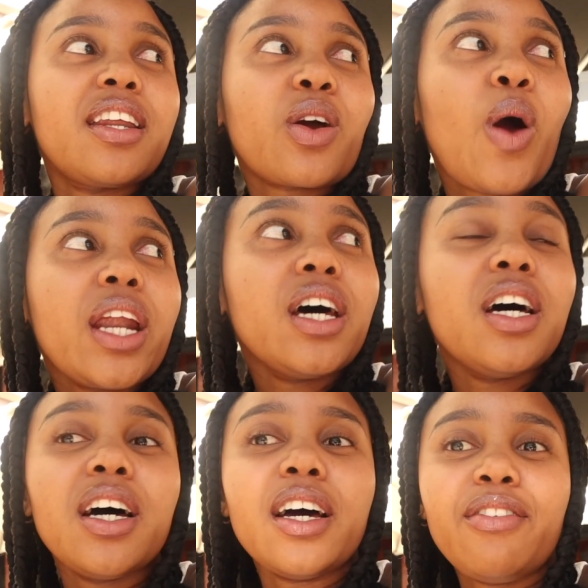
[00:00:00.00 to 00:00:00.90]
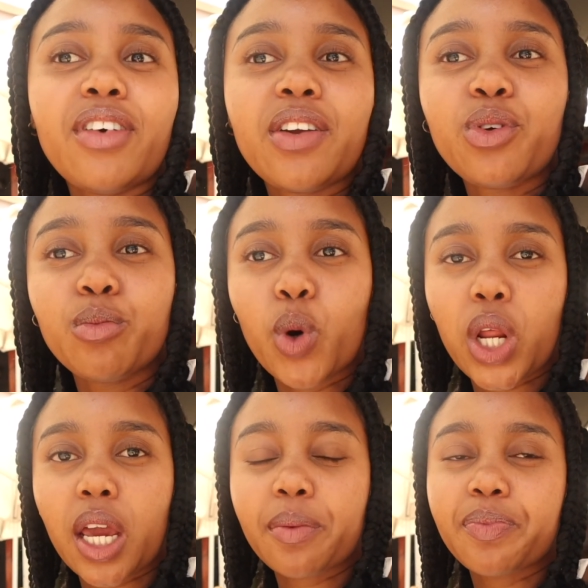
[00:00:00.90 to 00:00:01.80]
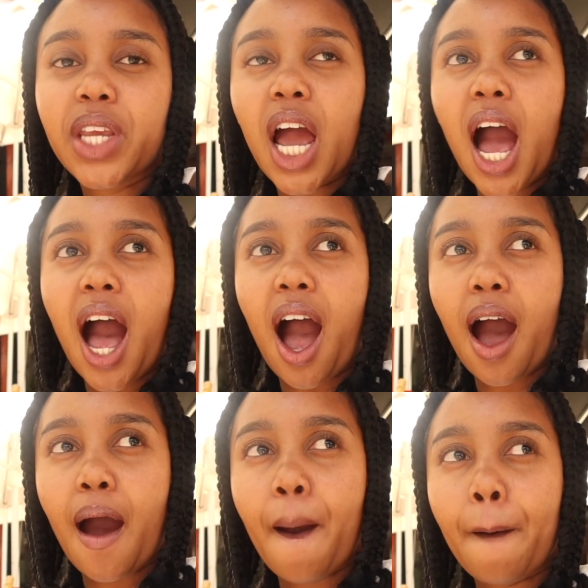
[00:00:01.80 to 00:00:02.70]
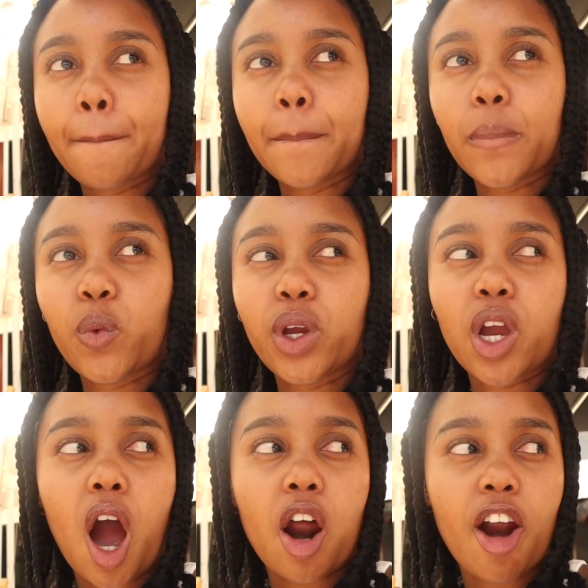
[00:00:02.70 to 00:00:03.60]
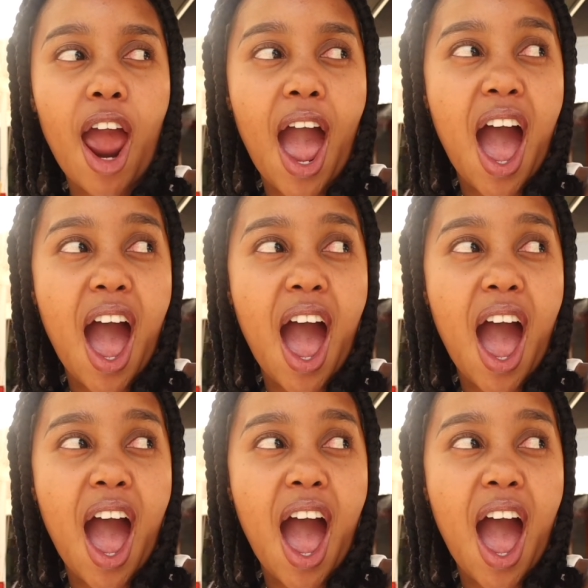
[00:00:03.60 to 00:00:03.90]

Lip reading: Quite a eventful morning. We are at